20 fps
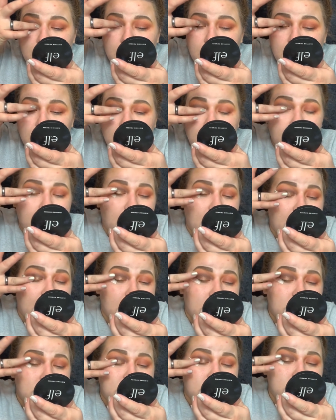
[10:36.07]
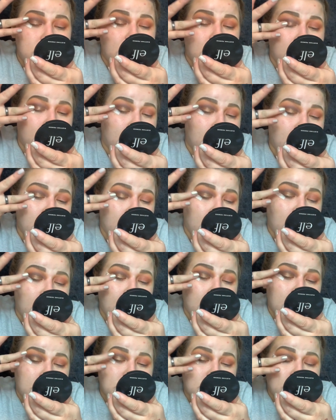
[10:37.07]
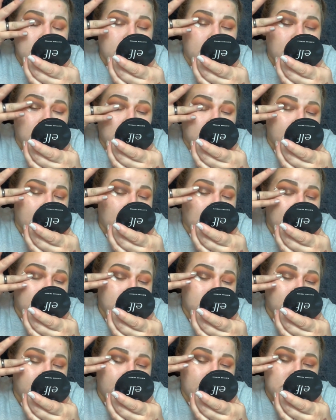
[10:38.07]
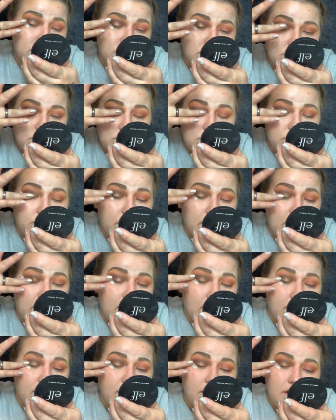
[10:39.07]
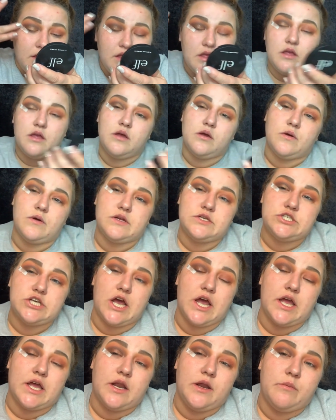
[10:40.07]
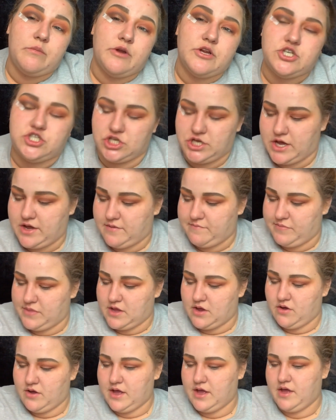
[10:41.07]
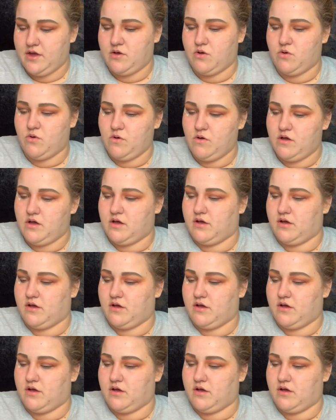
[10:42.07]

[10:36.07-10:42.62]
It adds some glitter and dimension to it, which I can appreciate. Okay, cool.